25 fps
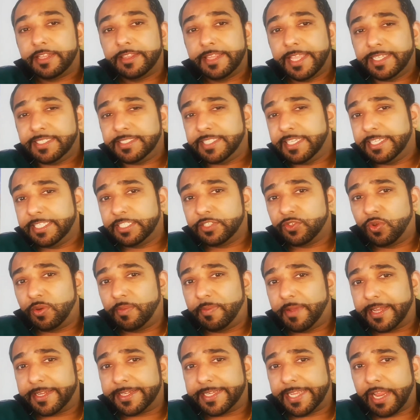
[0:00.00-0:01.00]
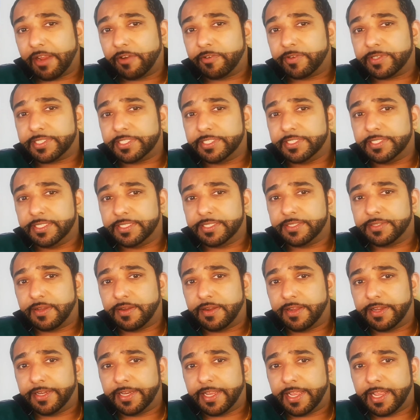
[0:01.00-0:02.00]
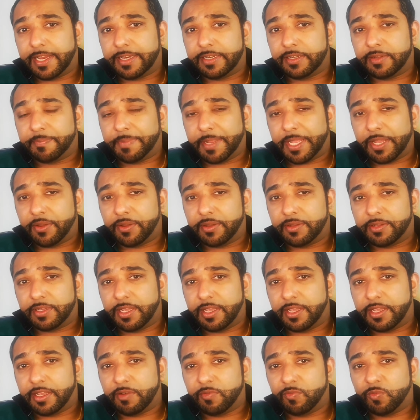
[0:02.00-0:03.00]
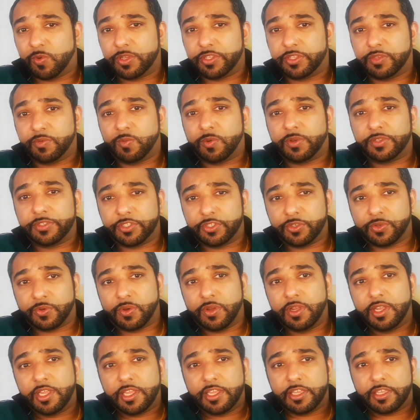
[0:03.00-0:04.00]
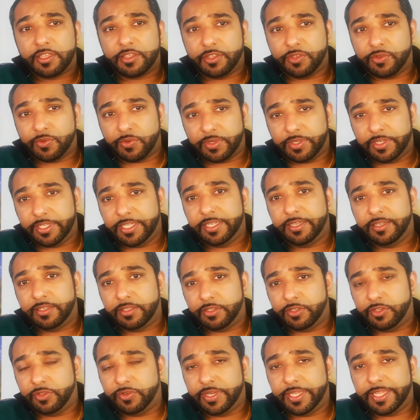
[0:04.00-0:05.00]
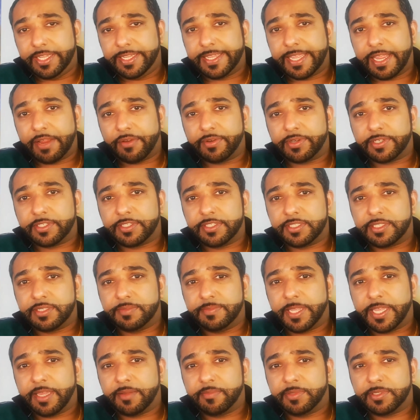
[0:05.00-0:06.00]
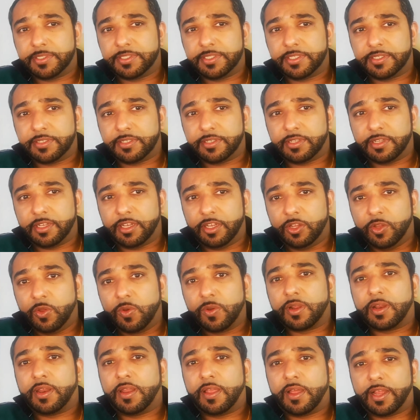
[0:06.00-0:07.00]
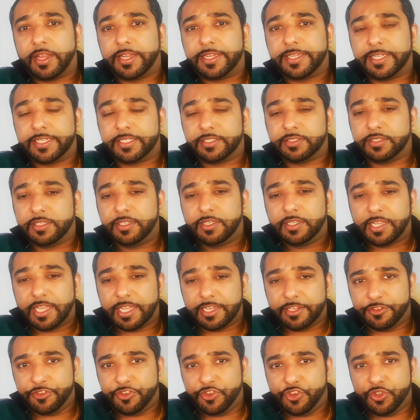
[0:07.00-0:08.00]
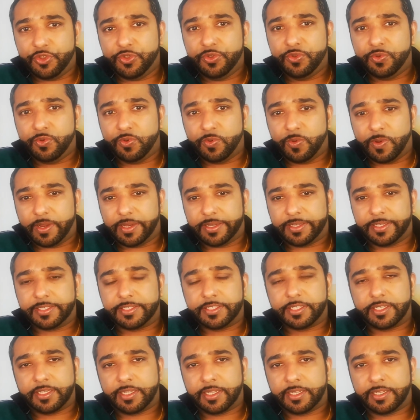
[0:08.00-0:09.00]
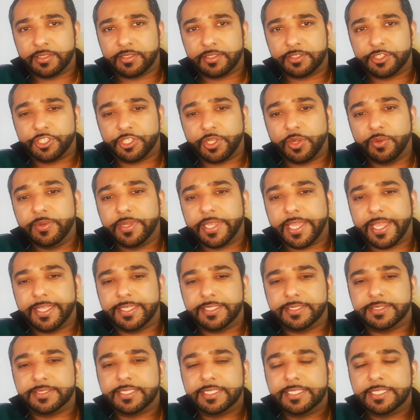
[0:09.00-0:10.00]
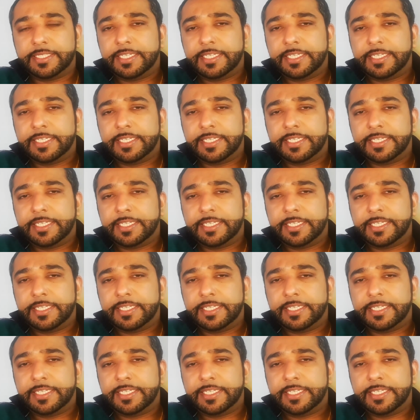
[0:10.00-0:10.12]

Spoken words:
Next thing is all about character design and about what you want your unique characters to be able to look like and do and showcase.